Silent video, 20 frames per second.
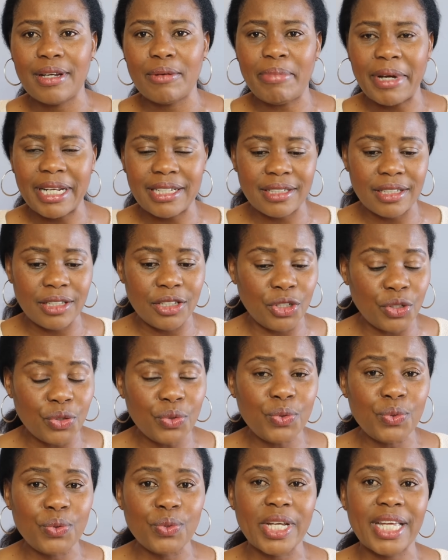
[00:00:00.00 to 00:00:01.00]
But
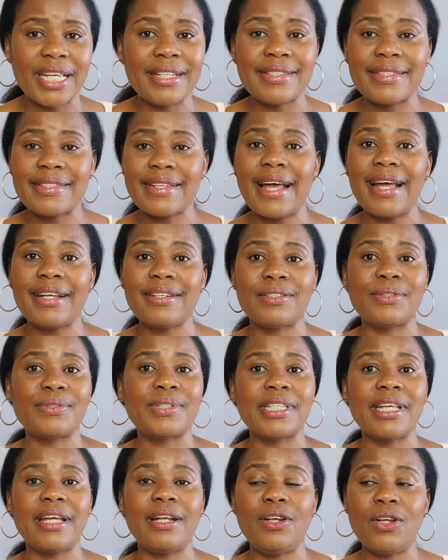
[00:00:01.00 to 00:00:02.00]
you can stand to
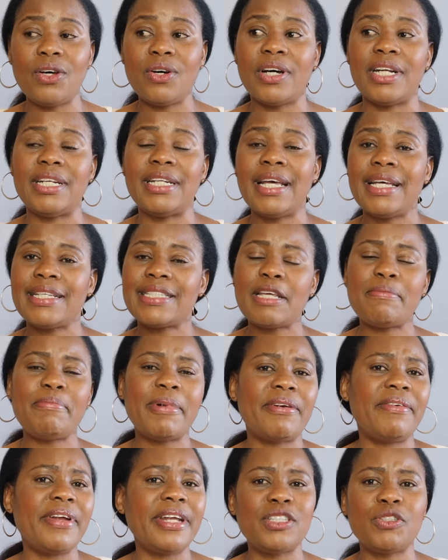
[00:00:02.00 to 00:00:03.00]
say, Lord,
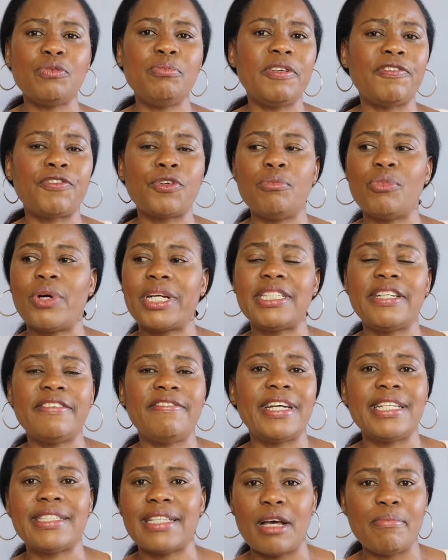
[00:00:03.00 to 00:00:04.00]
separate me from
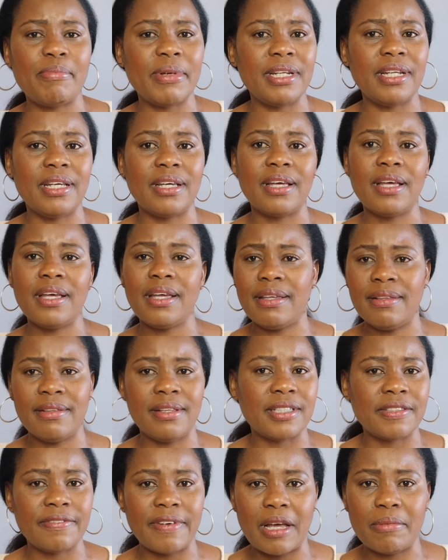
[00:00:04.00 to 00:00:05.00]
whatever is happening in
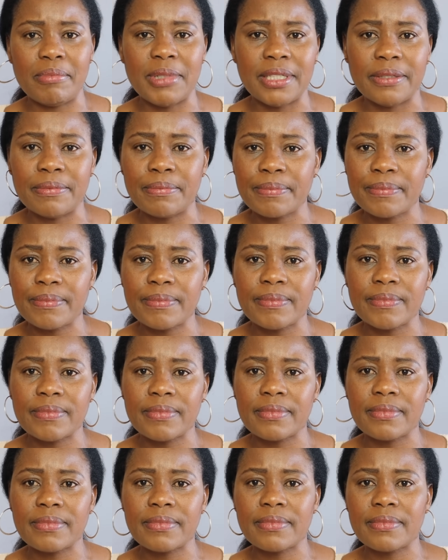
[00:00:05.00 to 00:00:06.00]
this family.
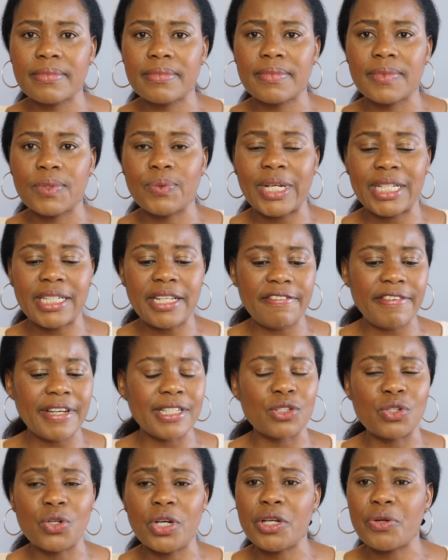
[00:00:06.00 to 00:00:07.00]
Whatever
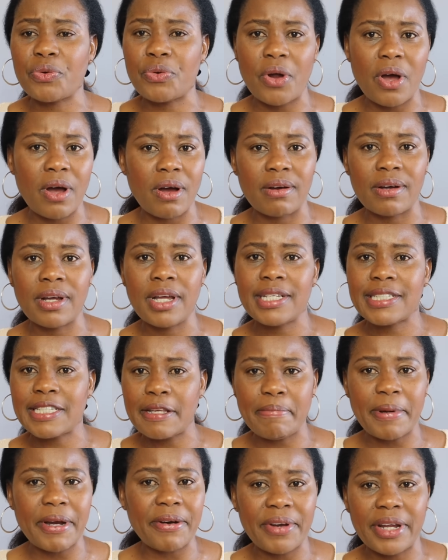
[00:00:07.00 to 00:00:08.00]
is going wrong,
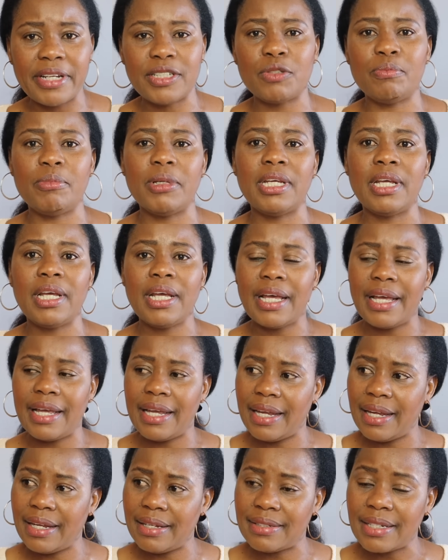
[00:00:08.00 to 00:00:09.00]
separate me
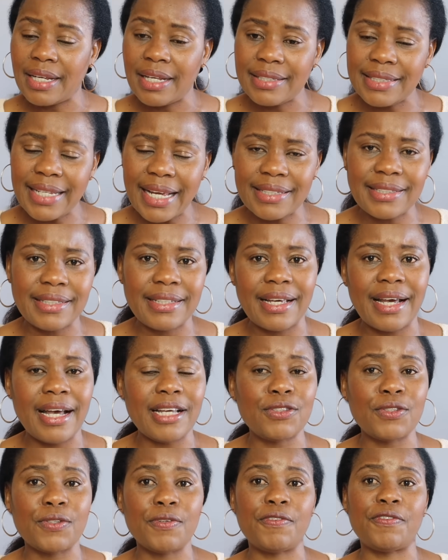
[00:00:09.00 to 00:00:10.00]
and touch the
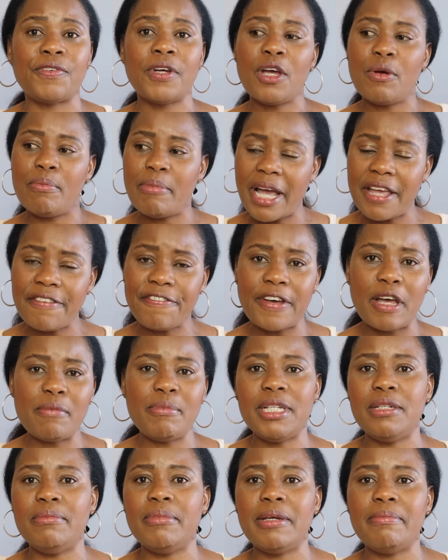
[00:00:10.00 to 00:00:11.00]
hearts of my
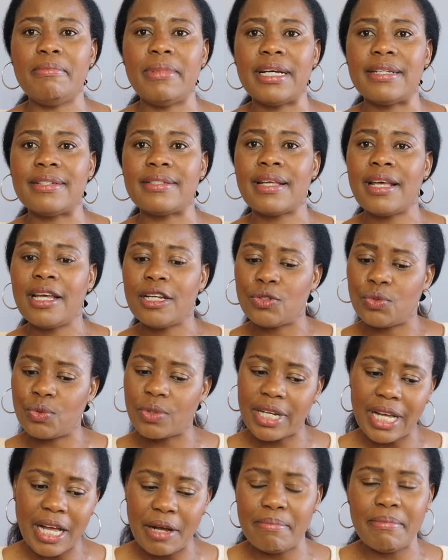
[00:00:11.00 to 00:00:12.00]
family members to
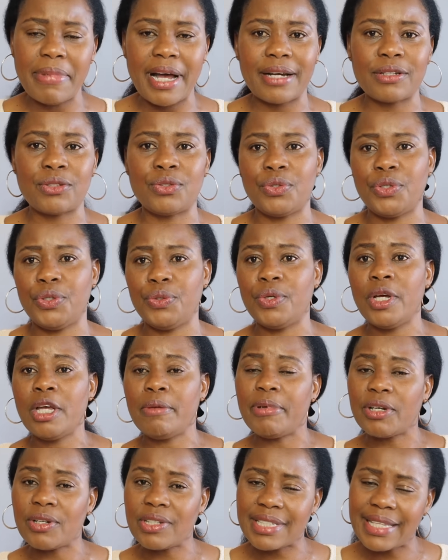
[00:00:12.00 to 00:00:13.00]
come back to you,
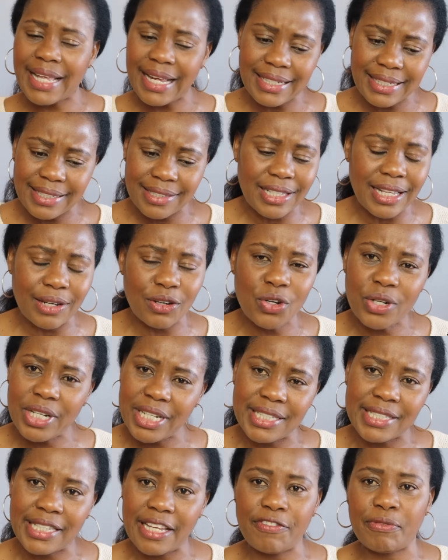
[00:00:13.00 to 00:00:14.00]
because that is the
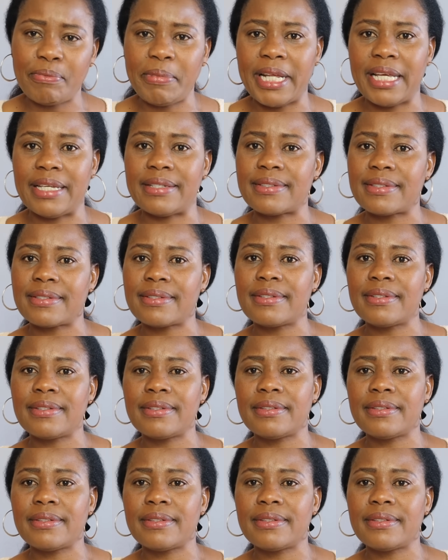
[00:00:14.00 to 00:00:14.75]
only safe place.